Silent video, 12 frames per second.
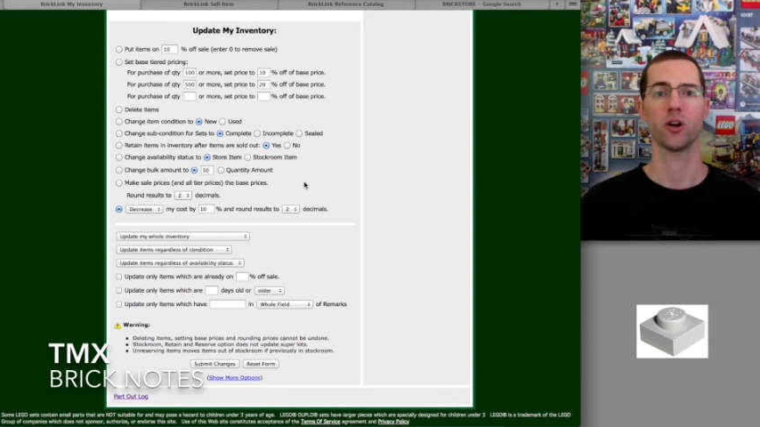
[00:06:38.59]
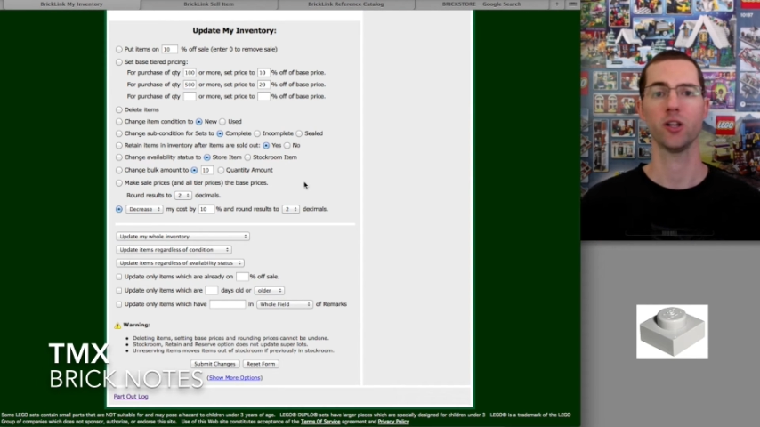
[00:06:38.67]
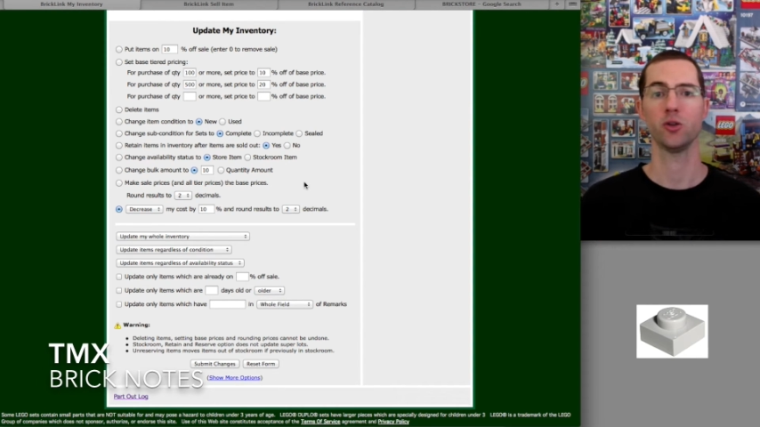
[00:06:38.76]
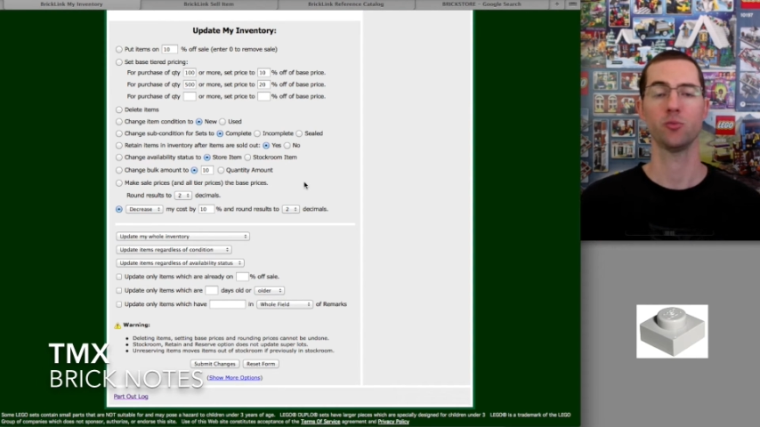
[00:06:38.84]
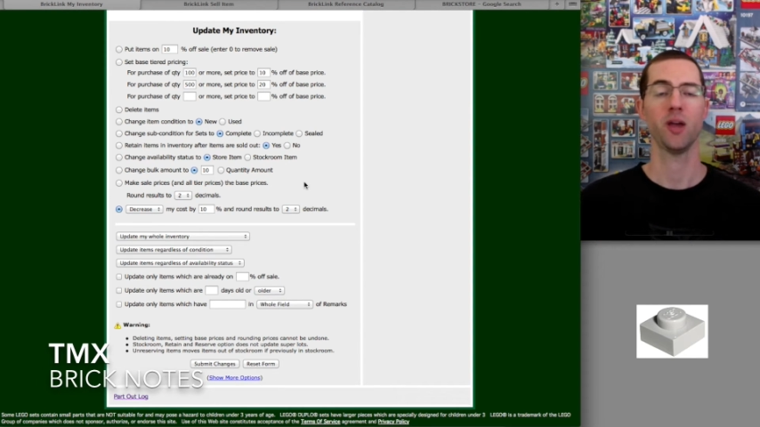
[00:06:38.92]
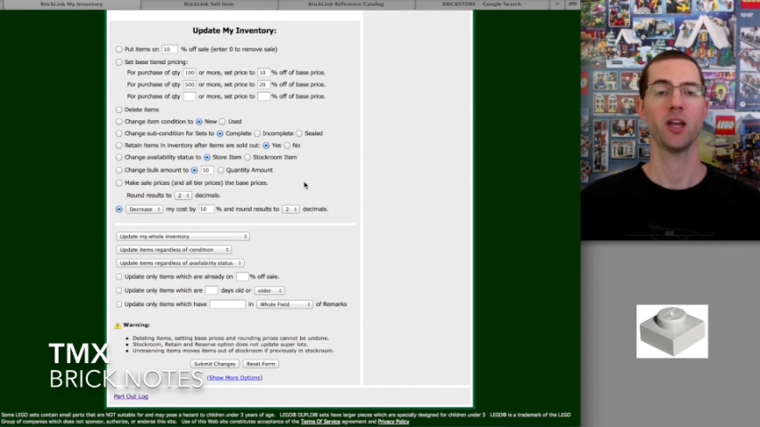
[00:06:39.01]
and
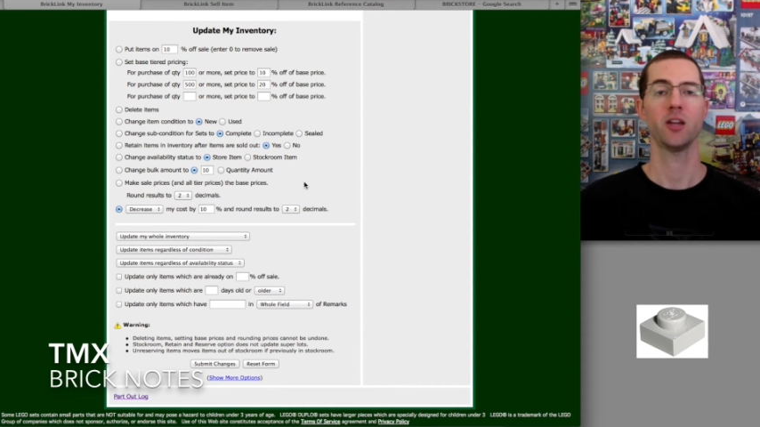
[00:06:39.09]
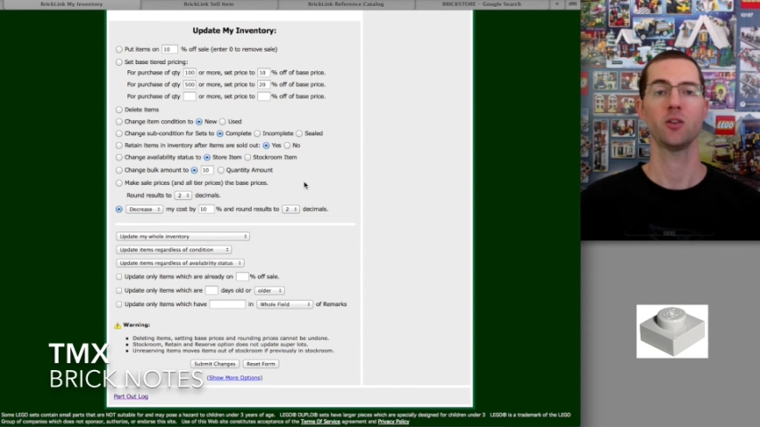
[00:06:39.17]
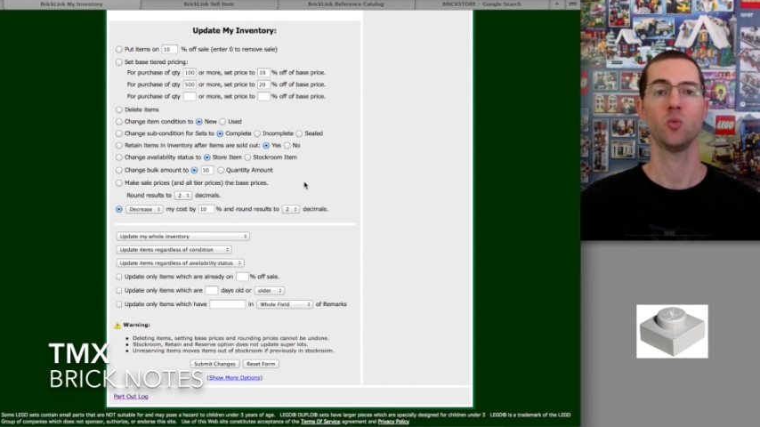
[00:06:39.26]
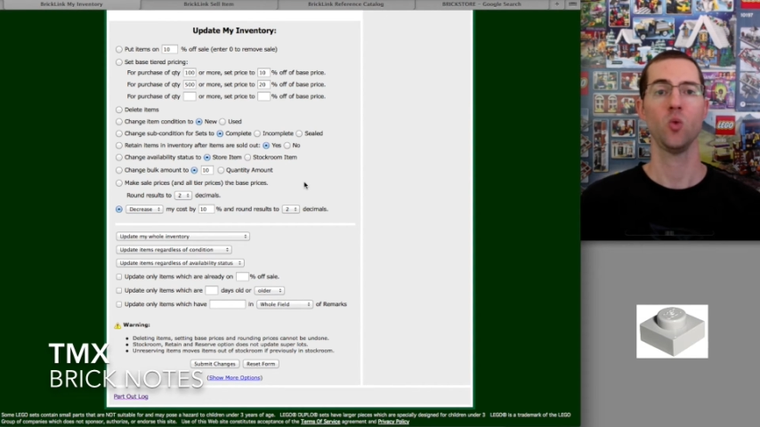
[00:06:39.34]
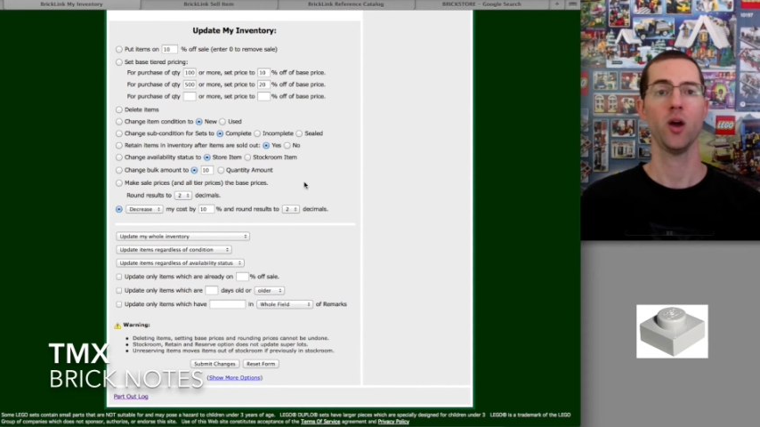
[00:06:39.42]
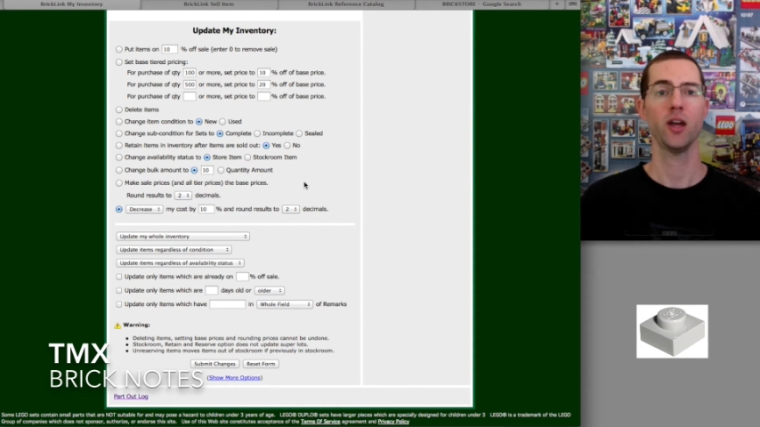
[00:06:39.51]
you're making
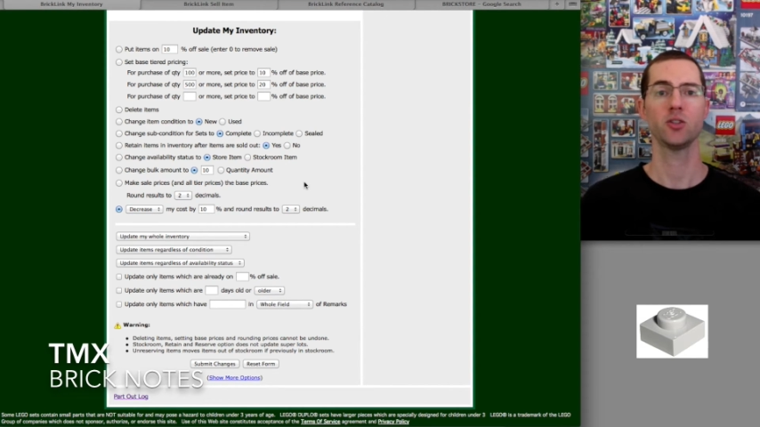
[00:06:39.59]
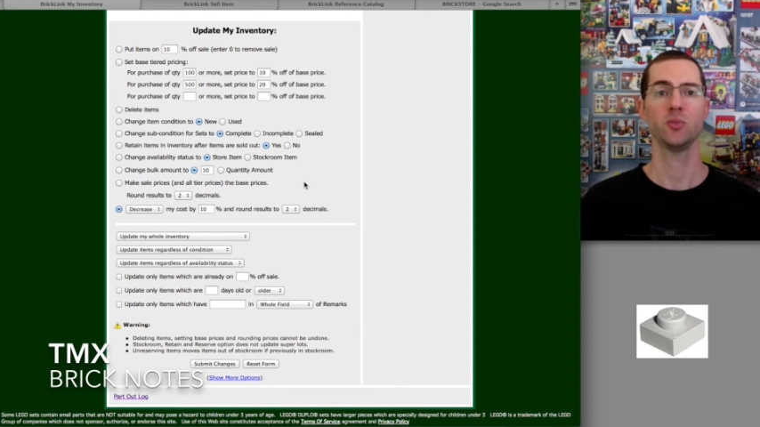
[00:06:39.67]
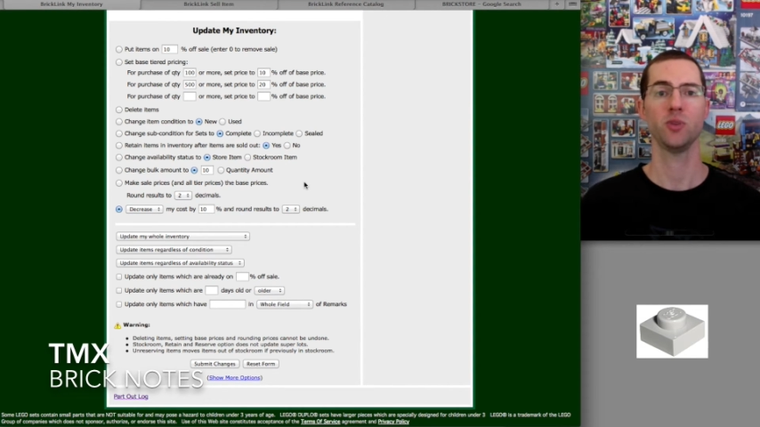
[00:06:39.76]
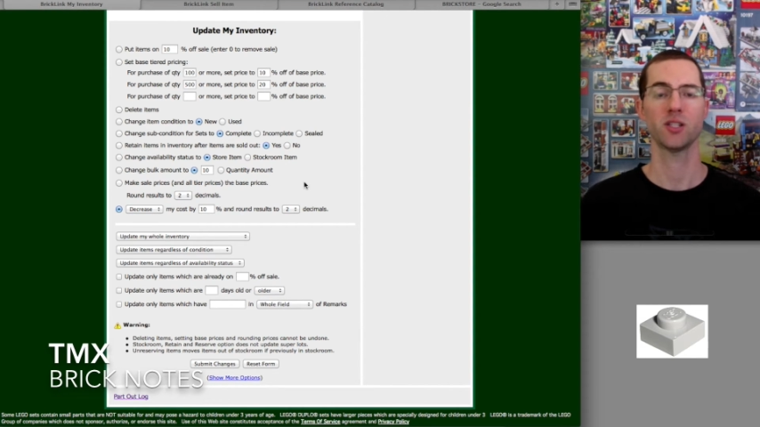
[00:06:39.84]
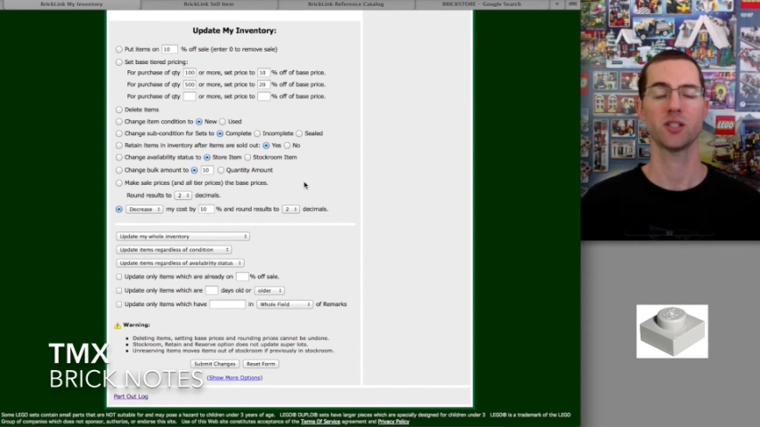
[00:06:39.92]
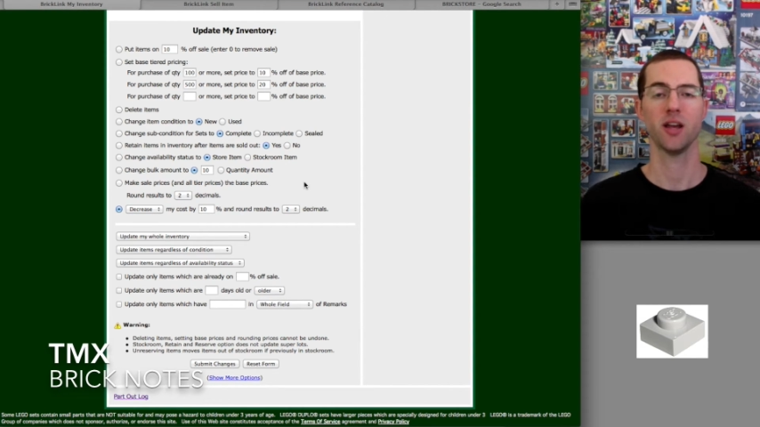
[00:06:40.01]
way too
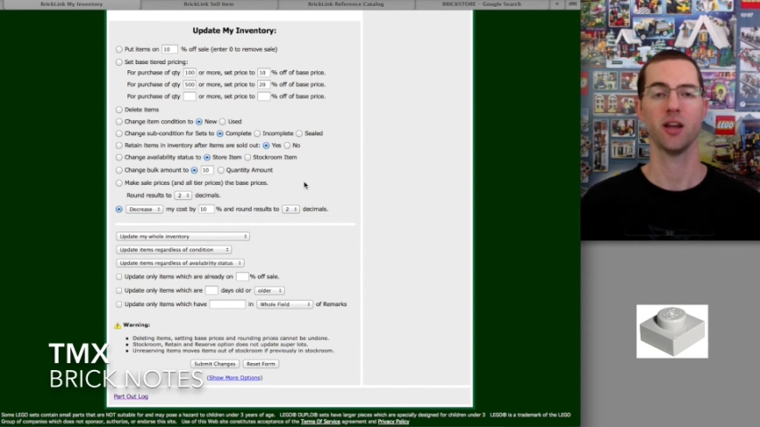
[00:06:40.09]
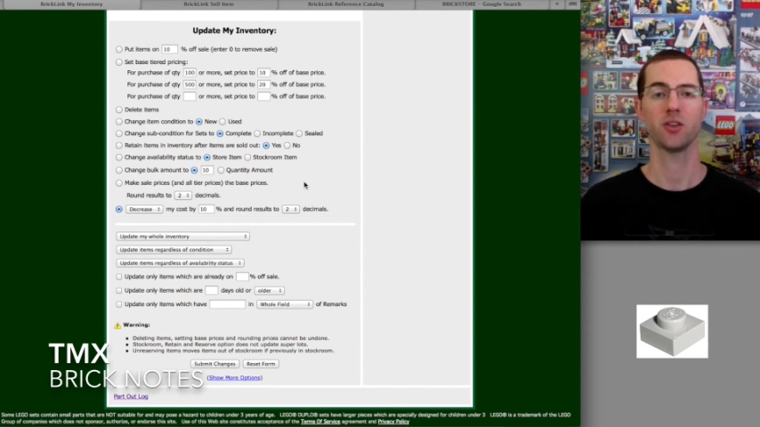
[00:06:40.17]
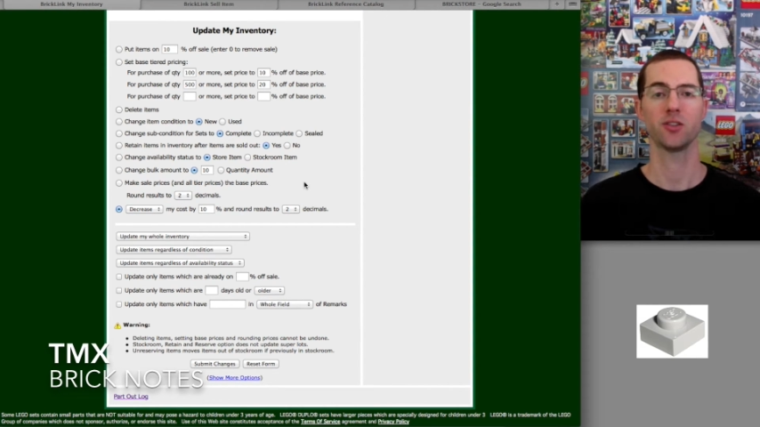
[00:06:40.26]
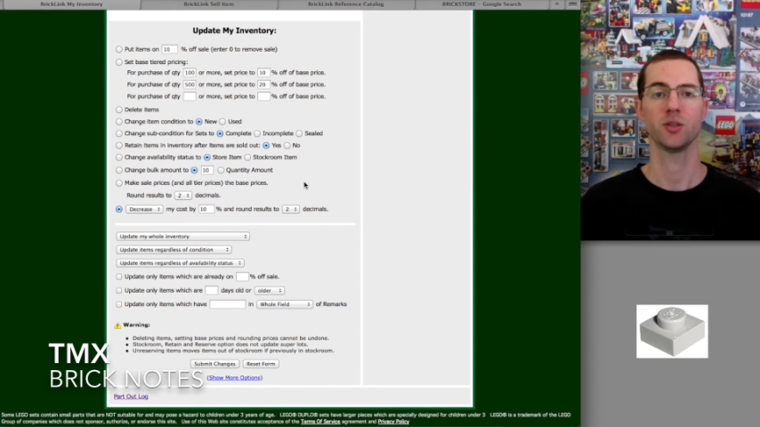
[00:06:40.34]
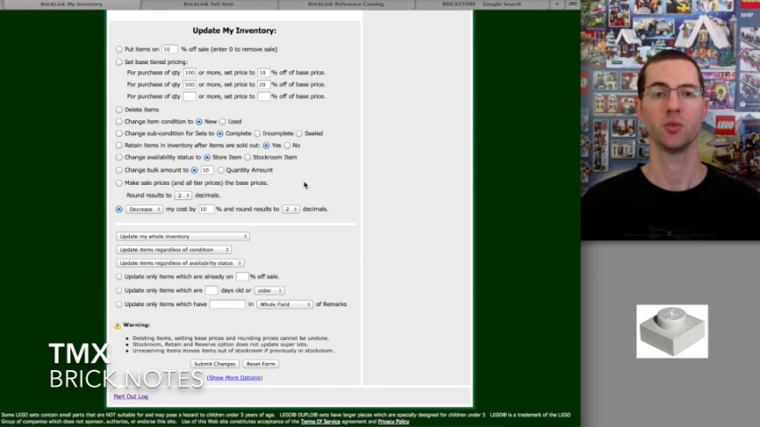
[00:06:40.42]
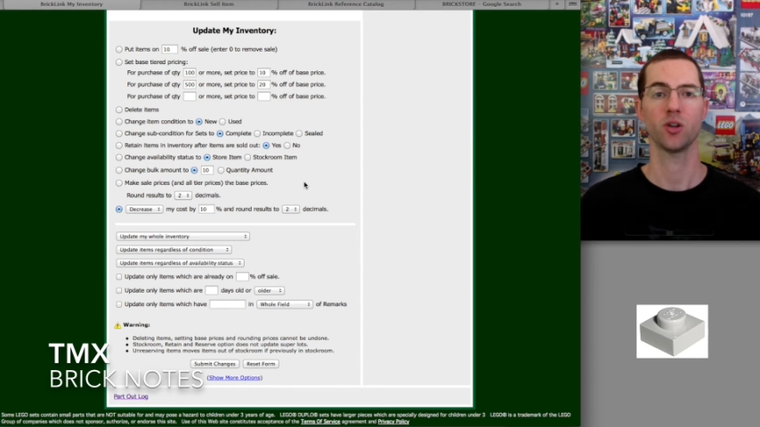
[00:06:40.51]
many sales and you